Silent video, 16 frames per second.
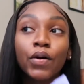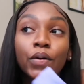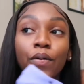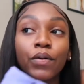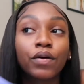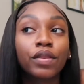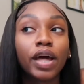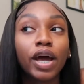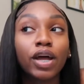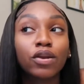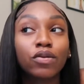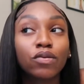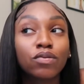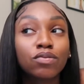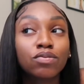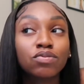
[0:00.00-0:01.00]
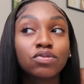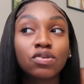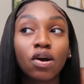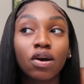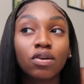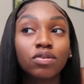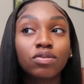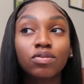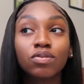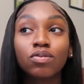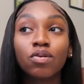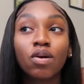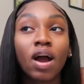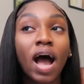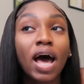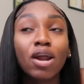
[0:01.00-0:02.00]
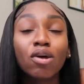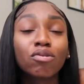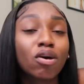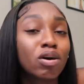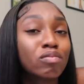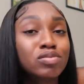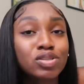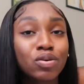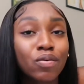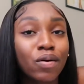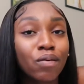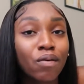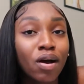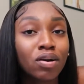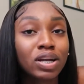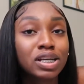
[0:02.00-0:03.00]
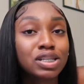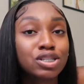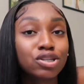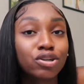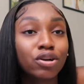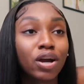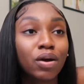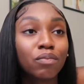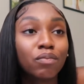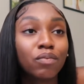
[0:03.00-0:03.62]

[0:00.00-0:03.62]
or that news article, or I don't know, it was going around Instagram